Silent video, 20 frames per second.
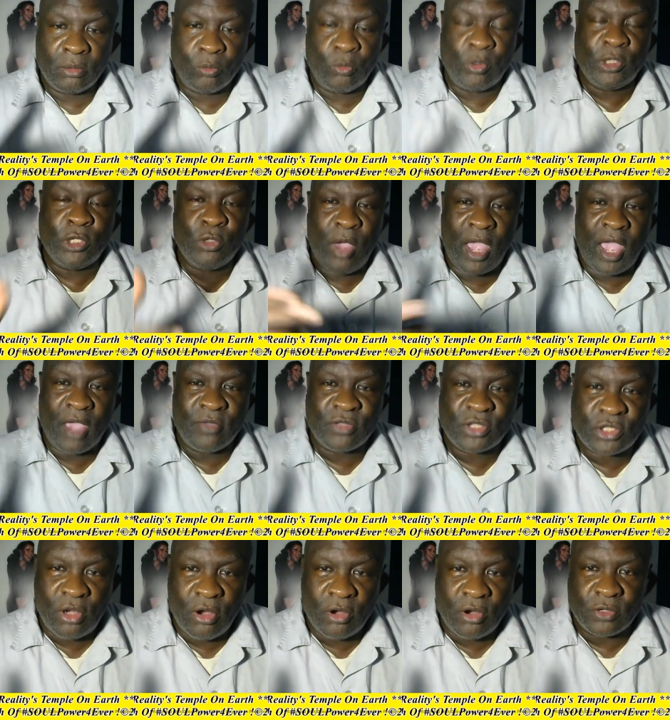when you have
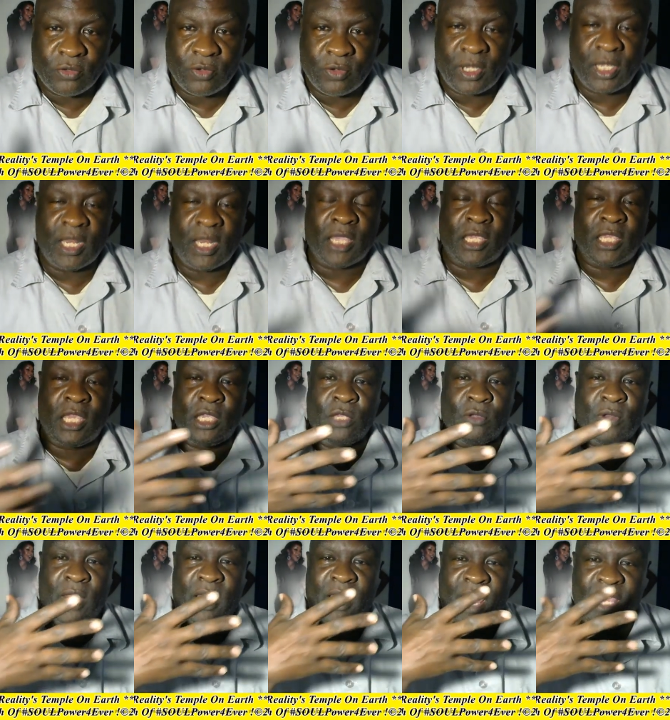surgery and they give
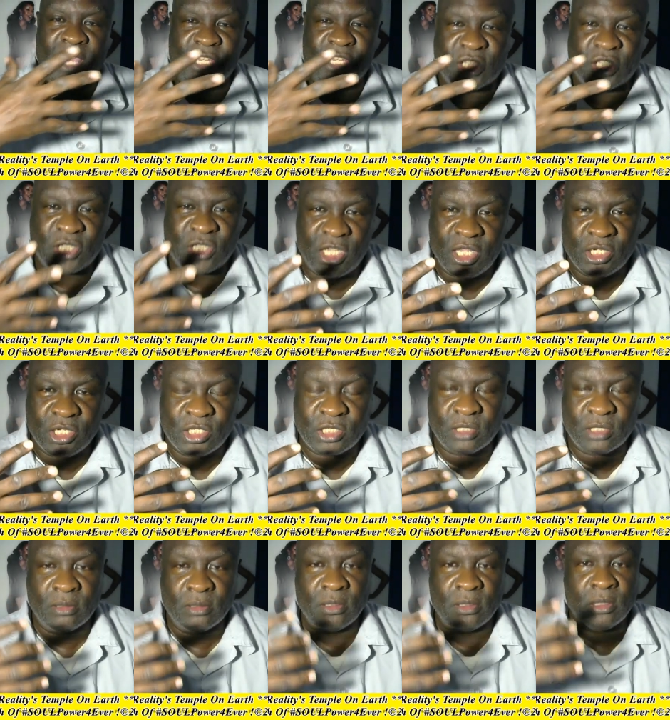you that
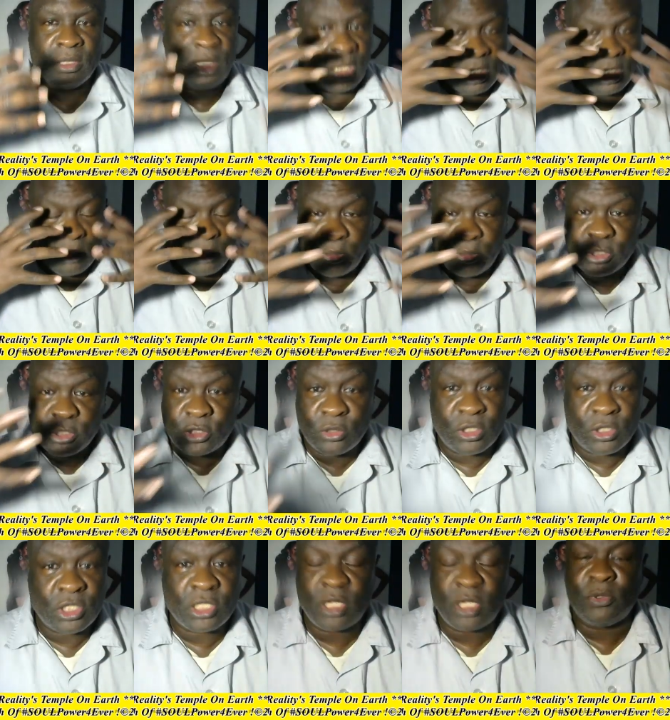anesthesia and it puts you
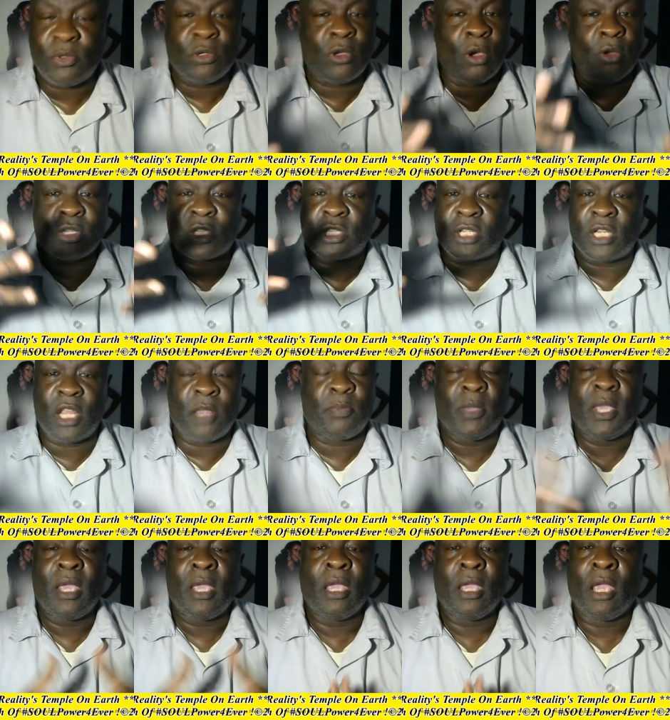to sleep. You go to sleep
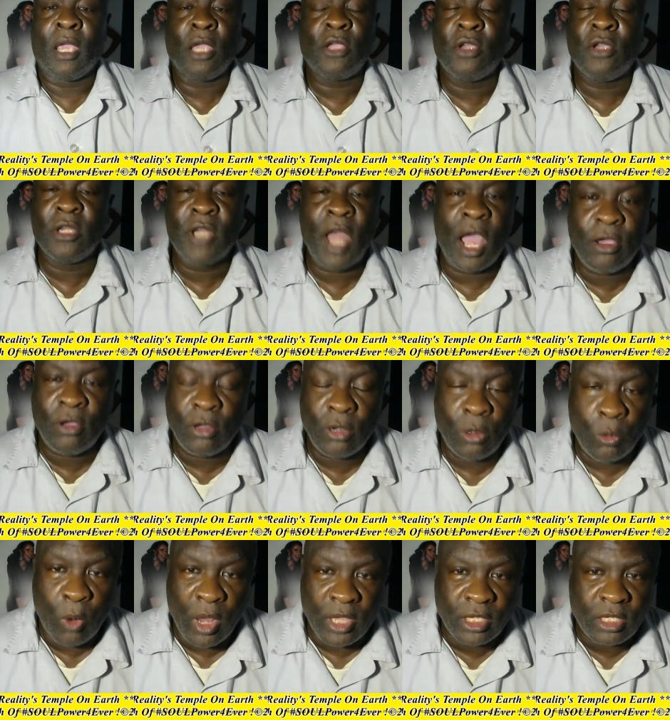and you're not
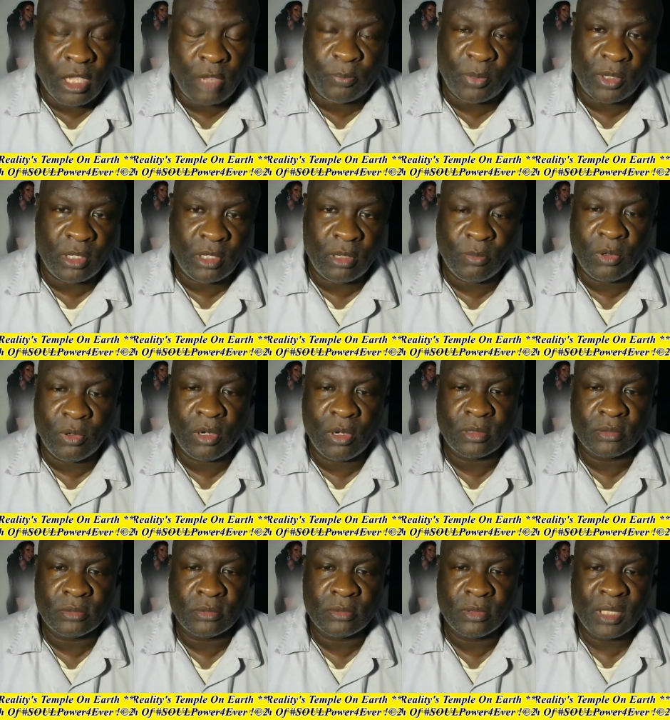going to wake up anymore.
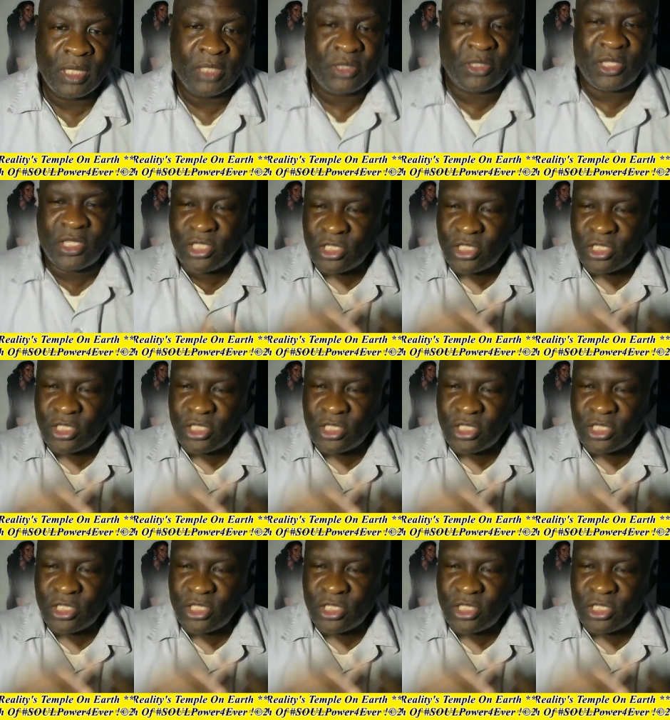This